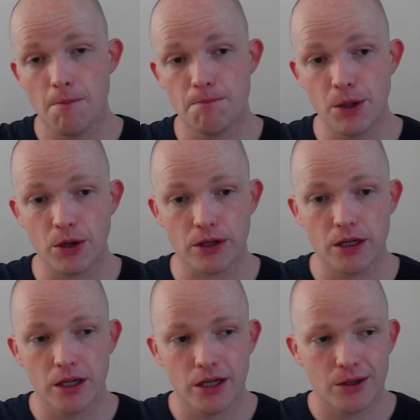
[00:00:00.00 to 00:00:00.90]
But
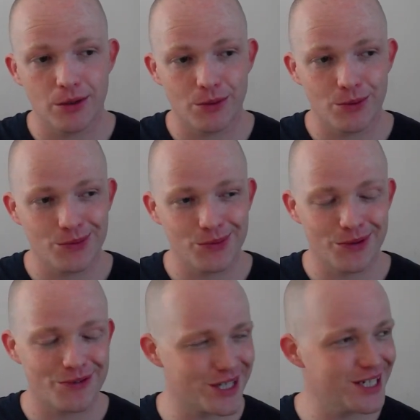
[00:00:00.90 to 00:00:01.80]

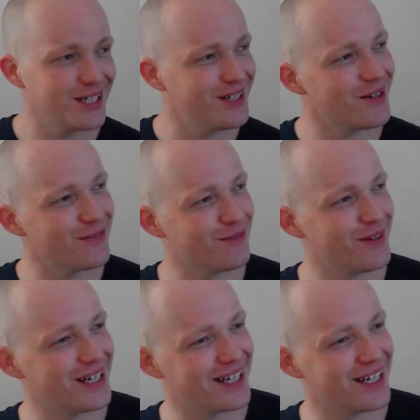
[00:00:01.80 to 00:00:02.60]
we've seen a lot of,